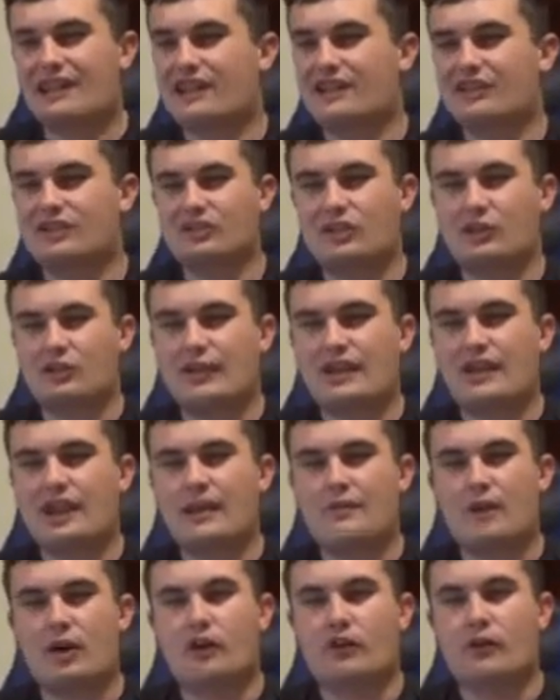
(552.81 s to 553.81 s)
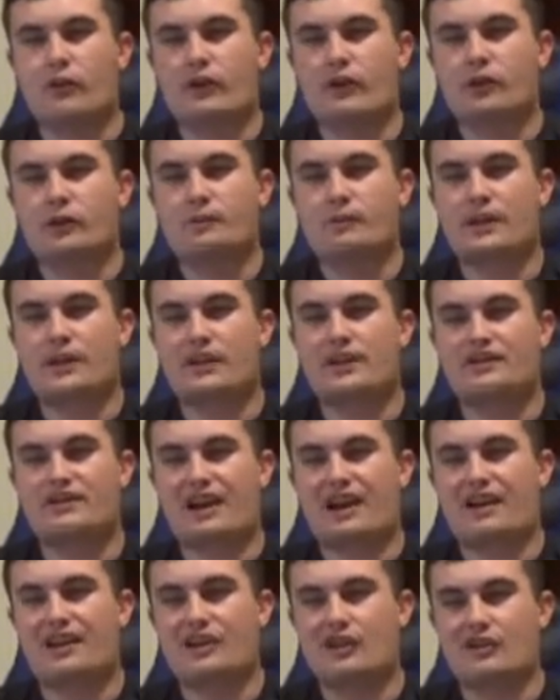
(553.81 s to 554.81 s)
I don't know, it came off weird, because
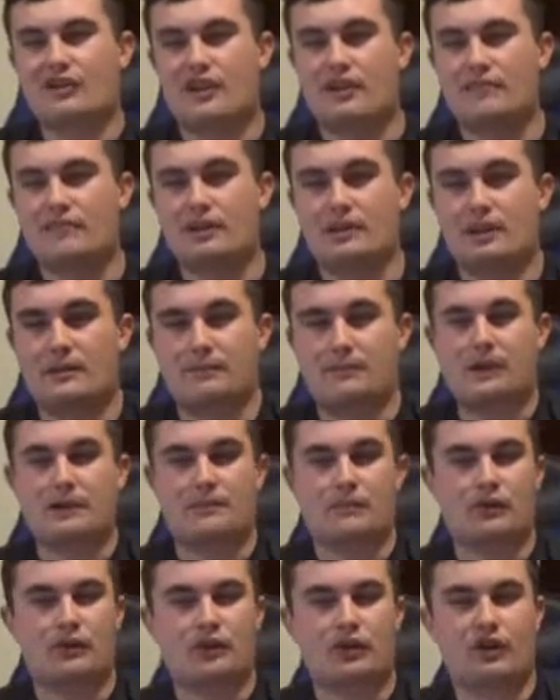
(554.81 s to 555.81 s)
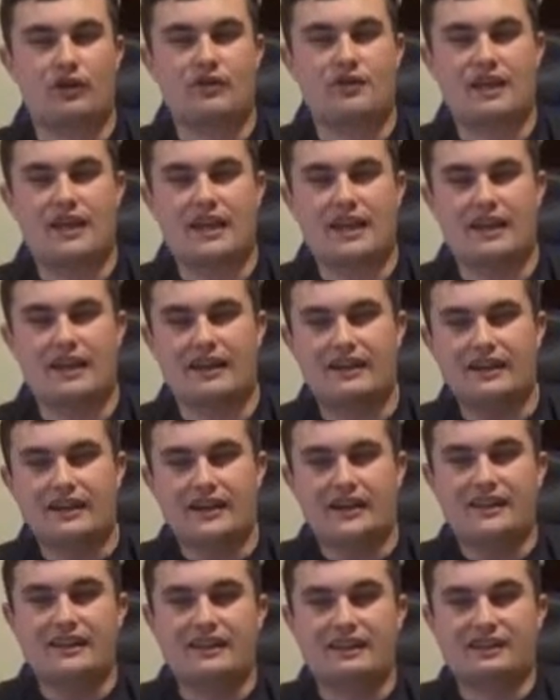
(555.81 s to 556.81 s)
I know that many people in our day,
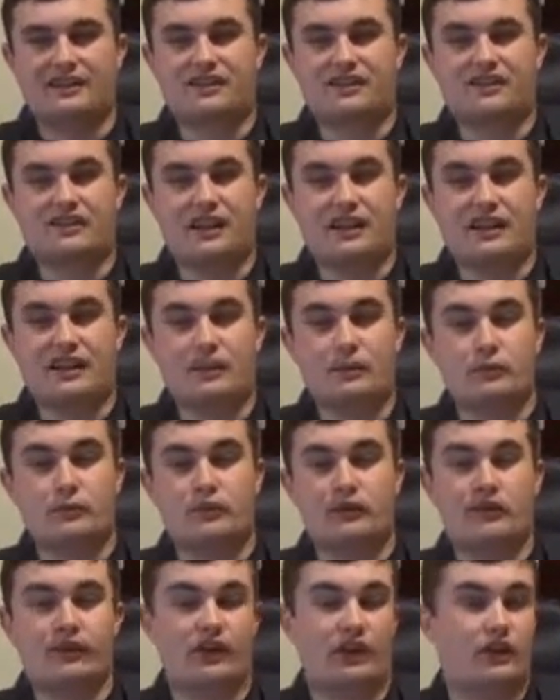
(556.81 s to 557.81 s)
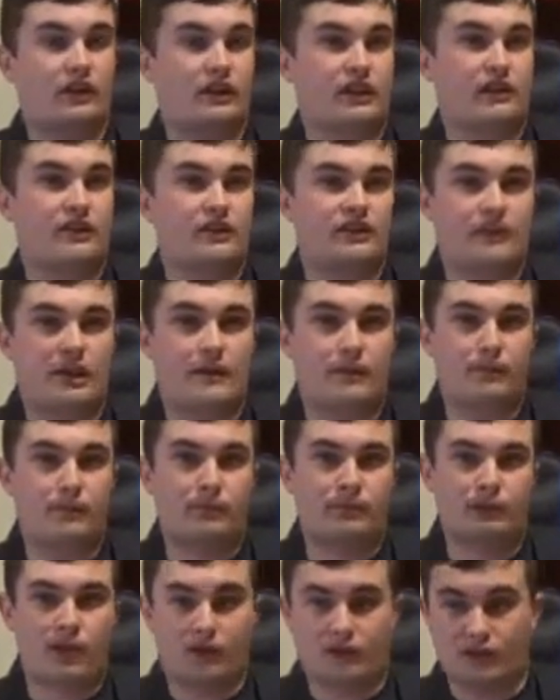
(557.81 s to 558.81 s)
in this society, would have yelled at the
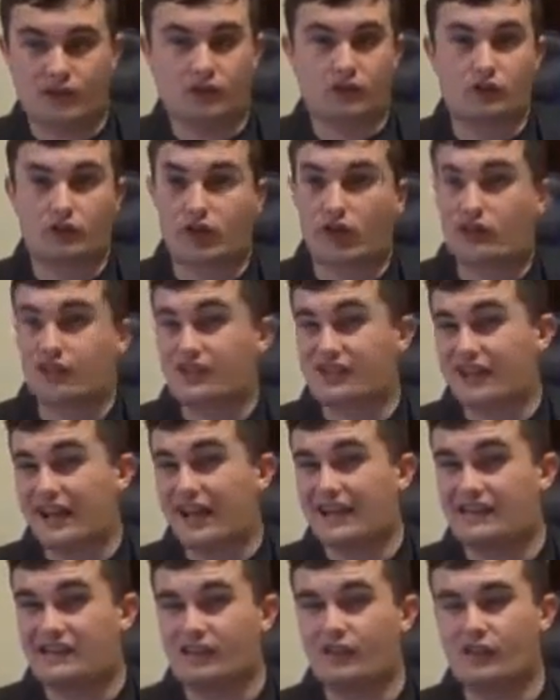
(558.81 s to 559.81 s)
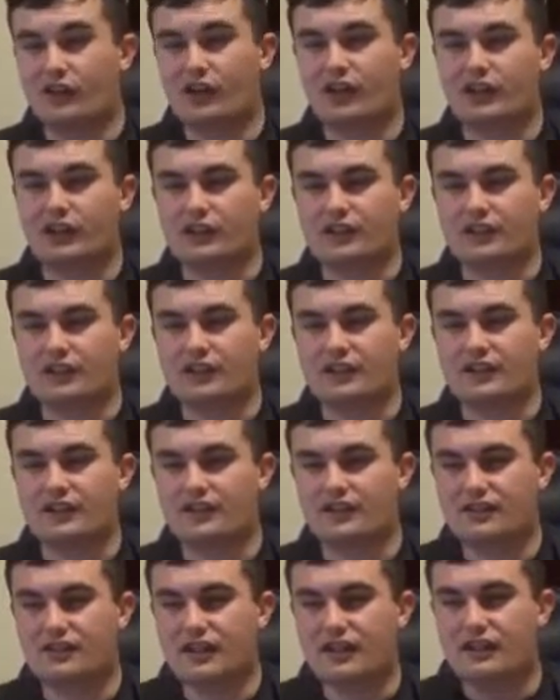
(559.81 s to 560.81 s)
top of their lungs, at the very
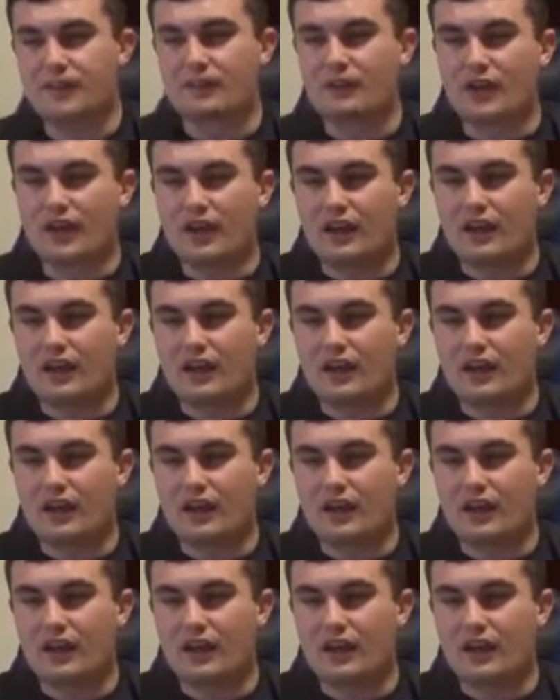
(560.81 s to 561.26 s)
least,